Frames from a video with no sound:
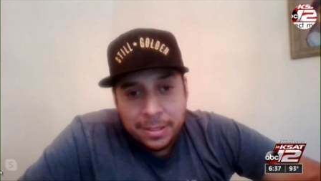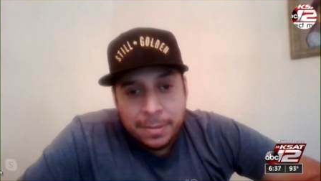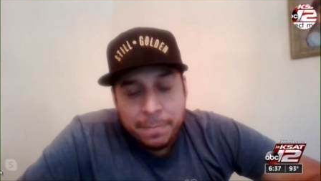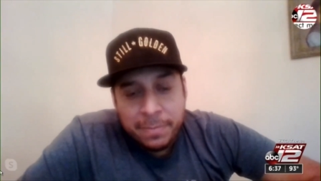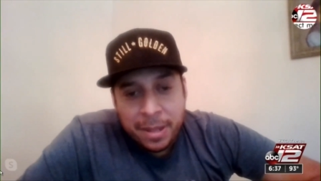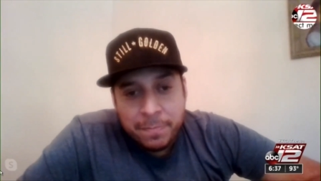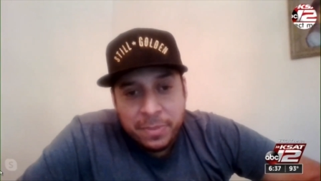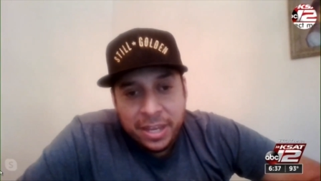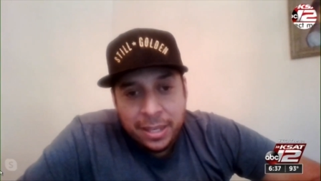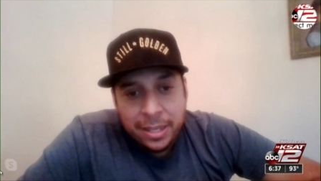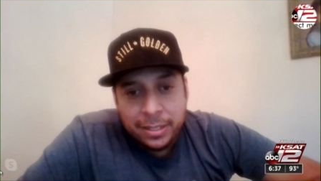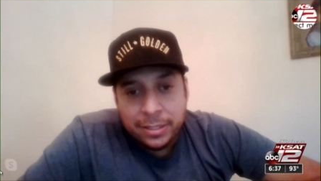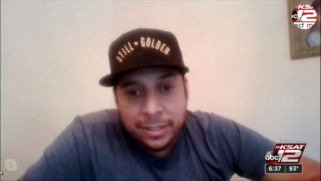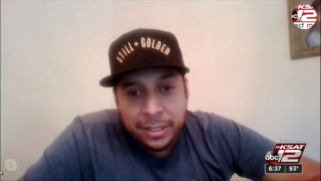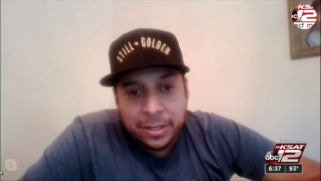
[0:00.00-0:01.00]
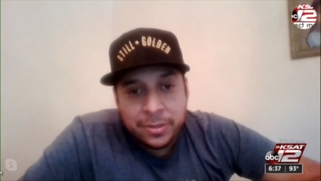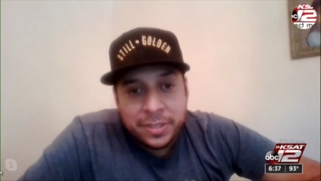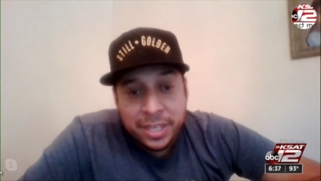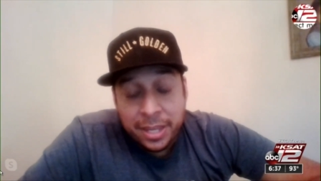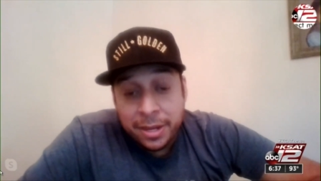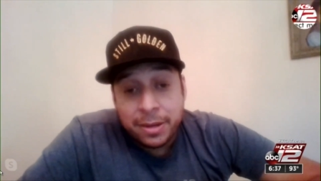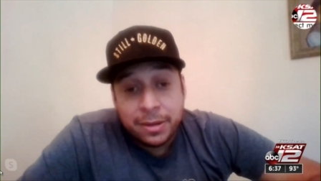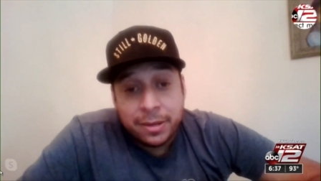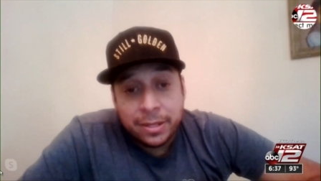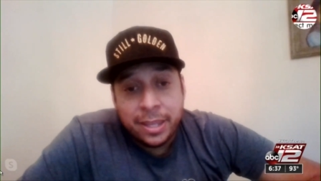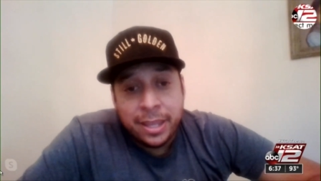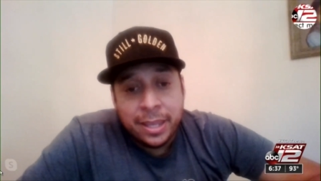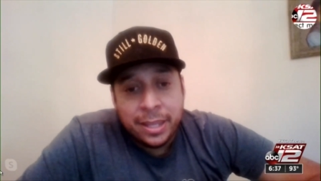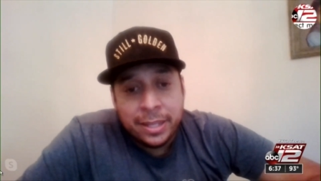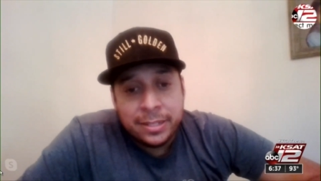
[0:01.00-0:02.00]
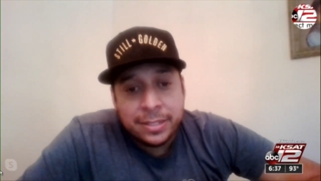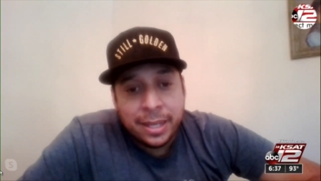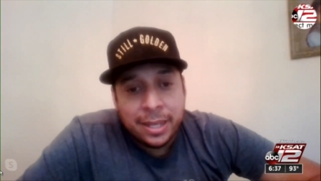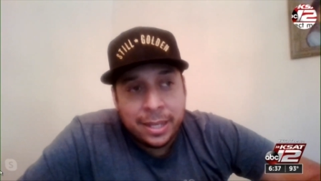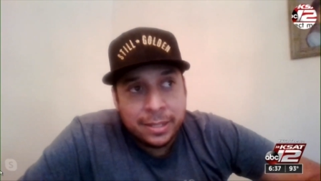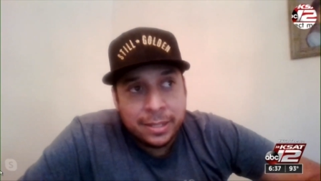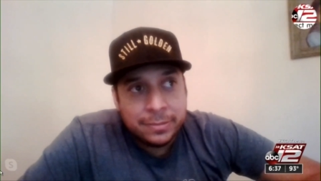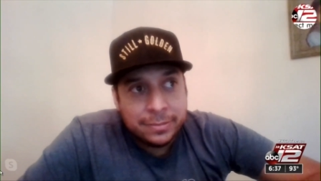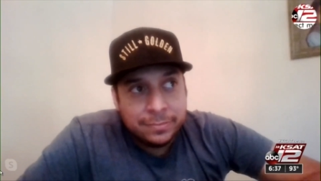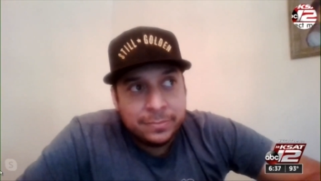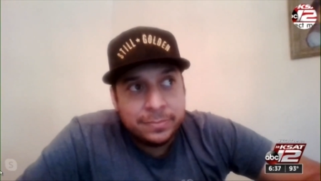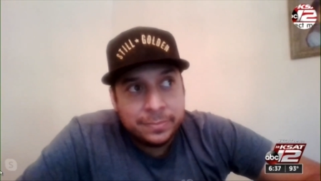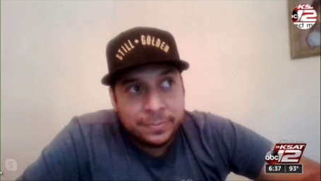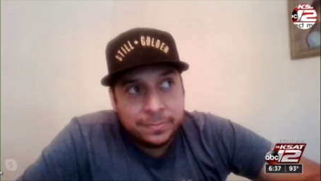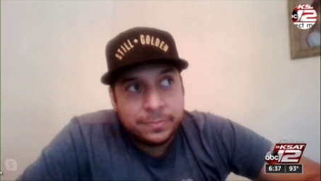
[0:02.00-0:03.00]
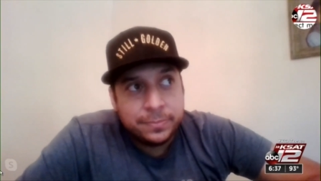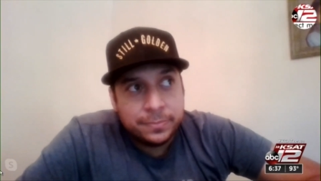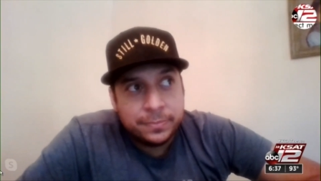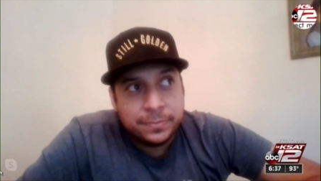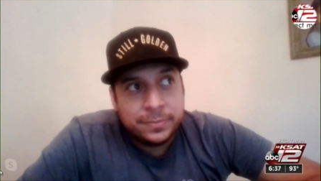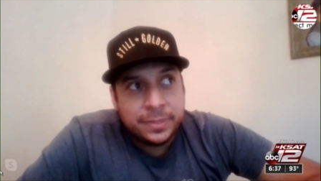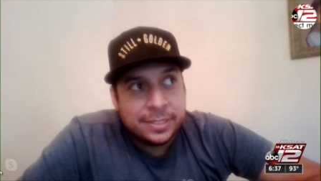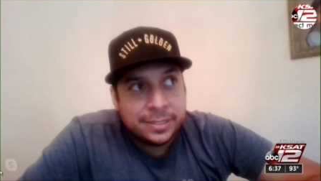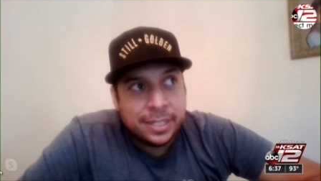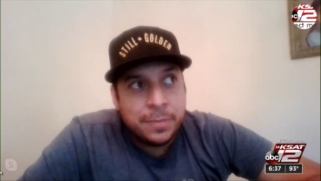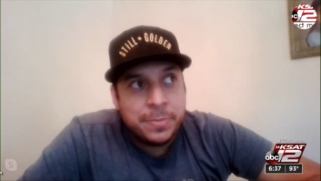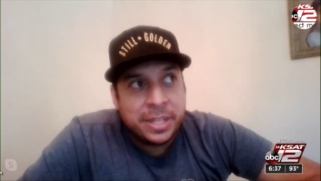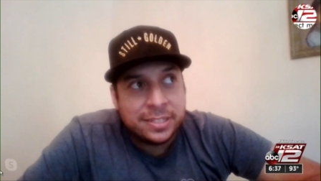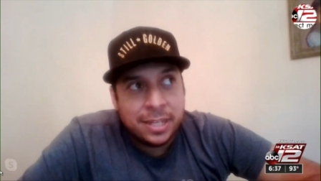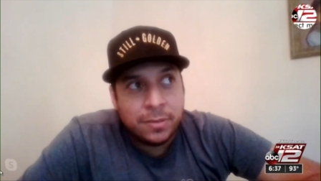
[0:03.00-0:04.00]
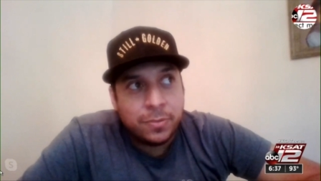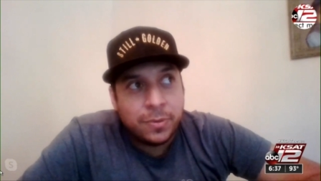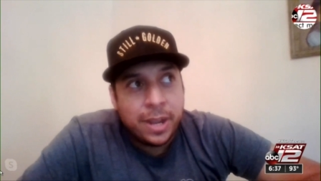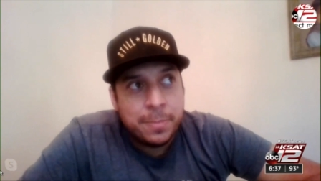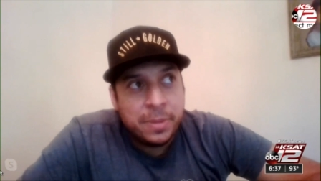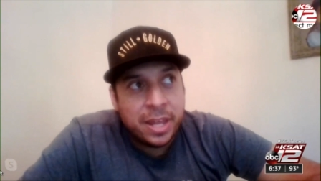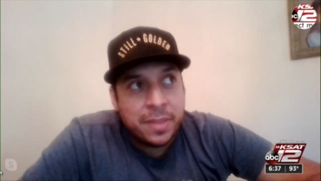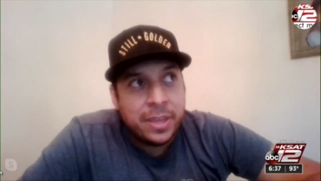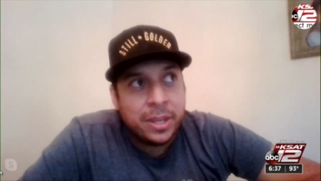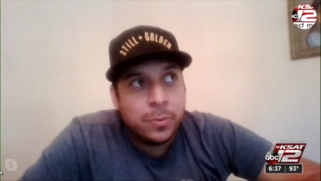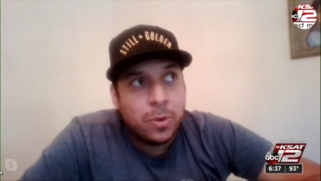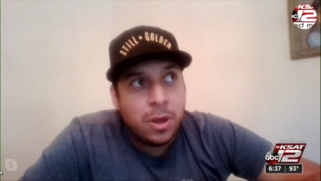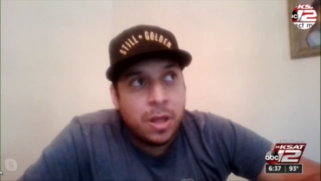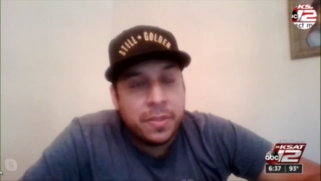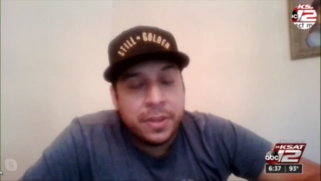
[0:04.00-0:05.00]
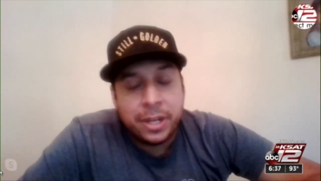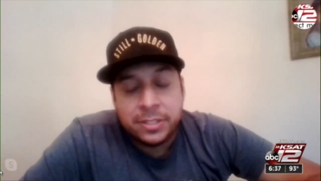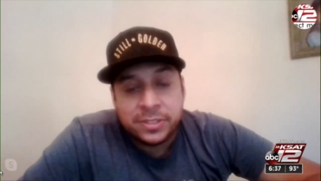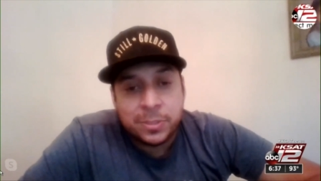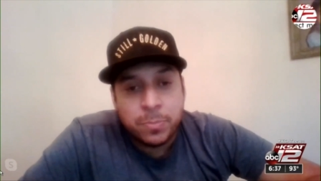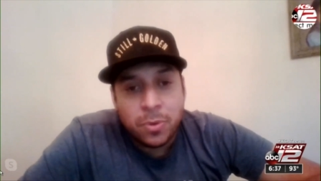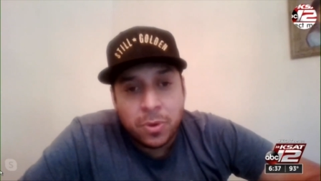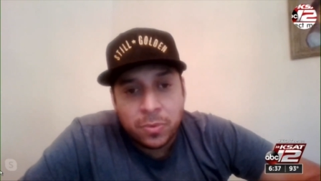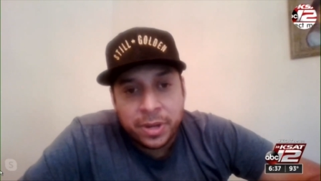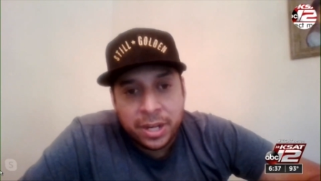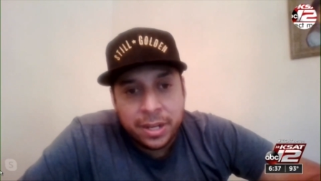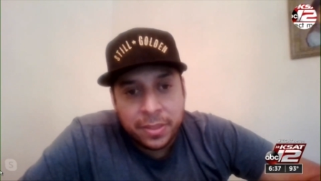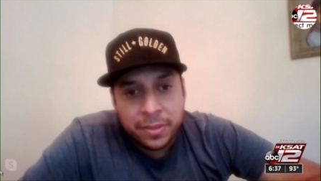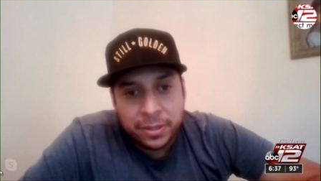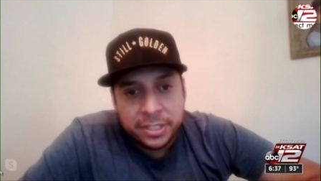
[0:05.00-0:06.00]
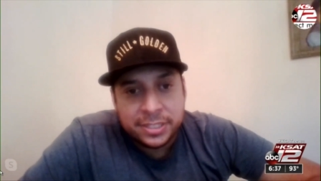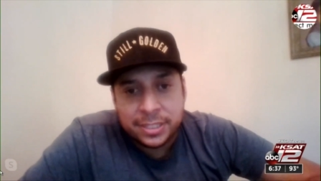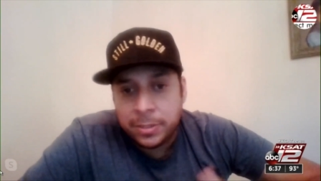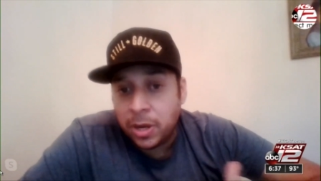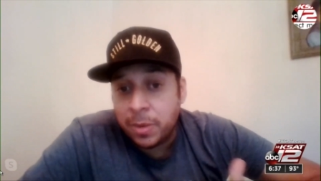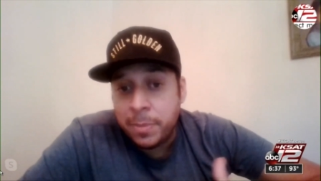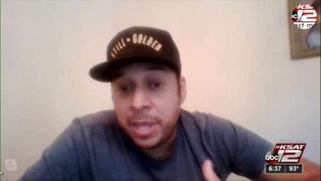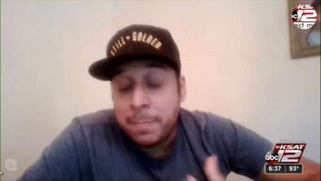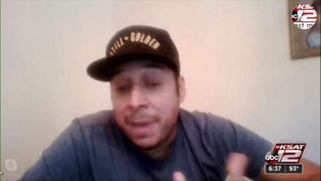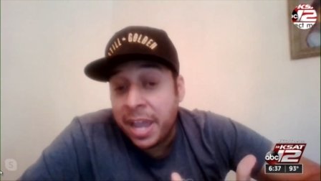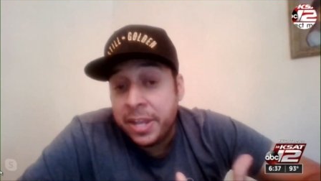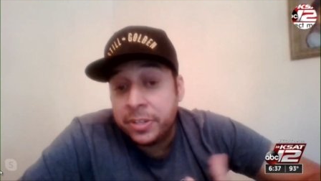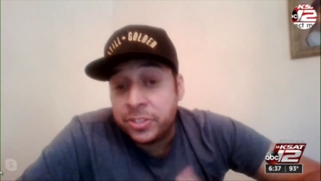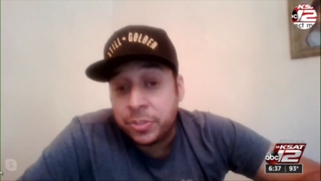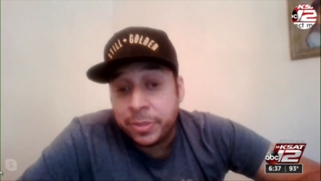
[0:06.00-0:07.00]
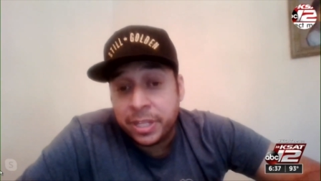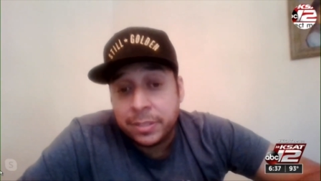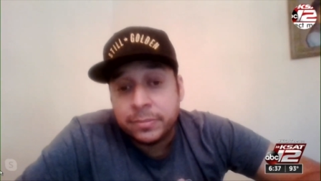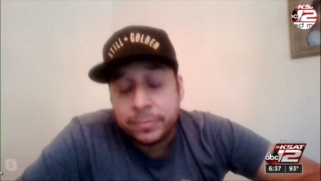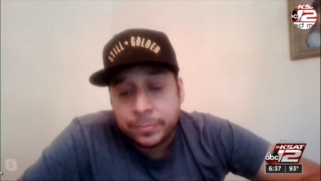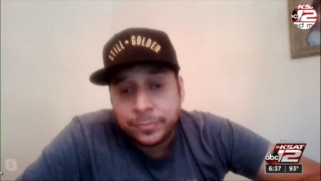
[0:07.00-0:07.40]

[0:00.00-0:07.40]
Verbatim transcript: a bumpy, you know, year, and uh, it's going to be a tough ride. But I think we're all there to support one another, at least in our in my industry.